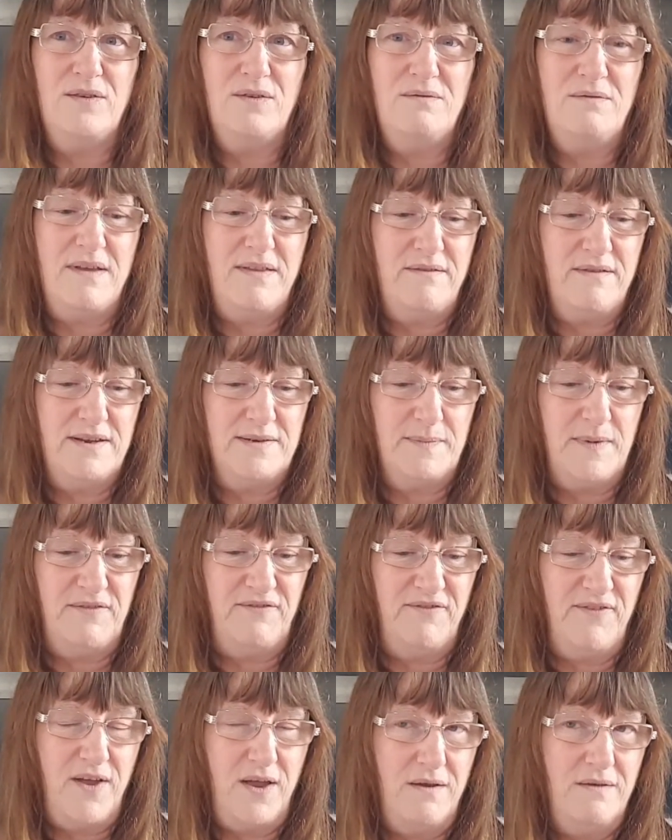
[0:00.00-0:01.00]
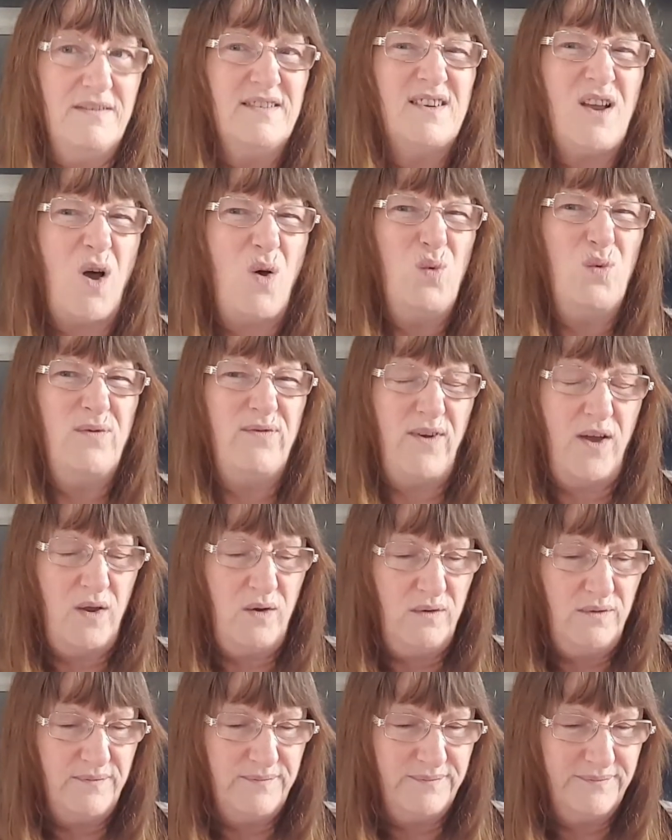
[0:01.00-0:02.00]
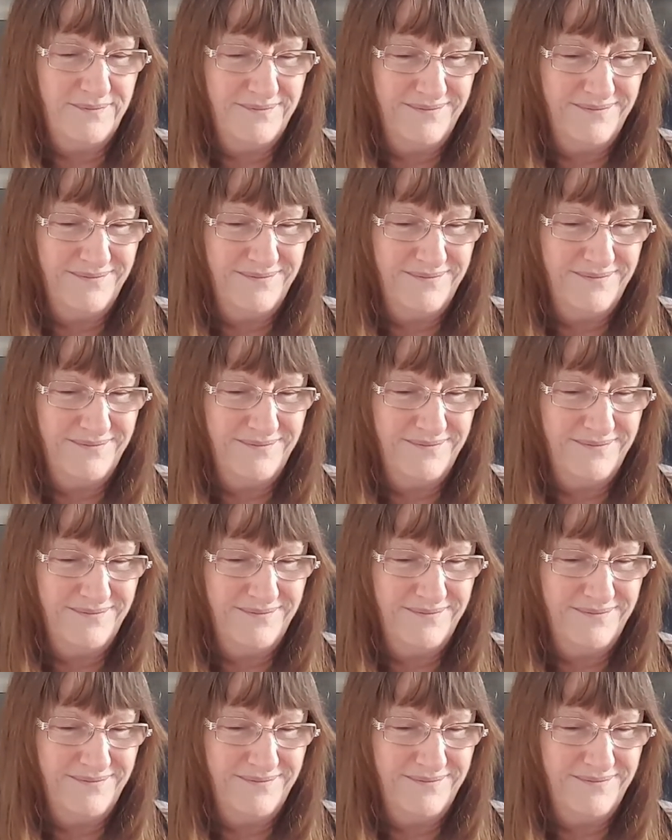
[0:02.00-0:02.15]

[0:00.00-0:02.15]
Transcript: or whether it's my phone's old phone.